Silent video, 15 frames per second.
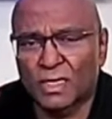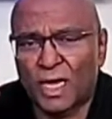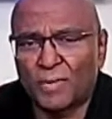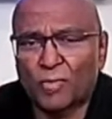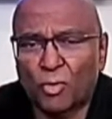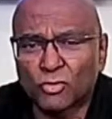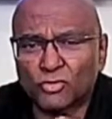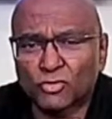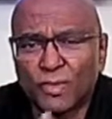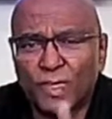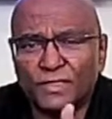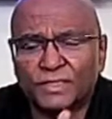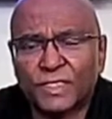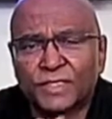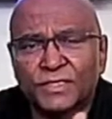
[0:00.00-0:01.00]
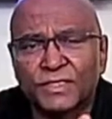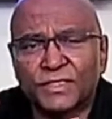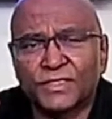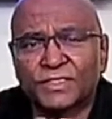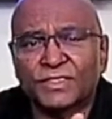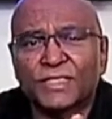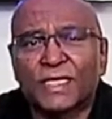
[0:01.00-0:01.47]
I'm also assessing
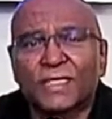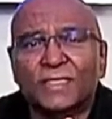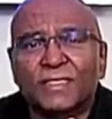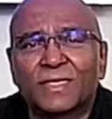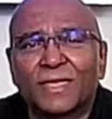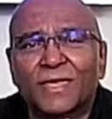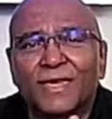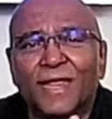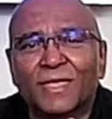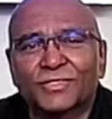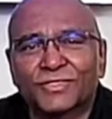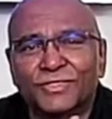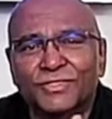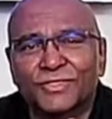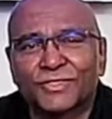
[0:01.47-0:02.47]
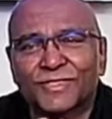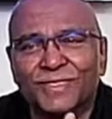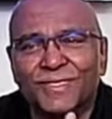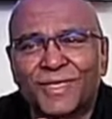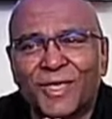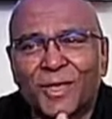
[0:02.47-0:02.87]
the skin elasticity.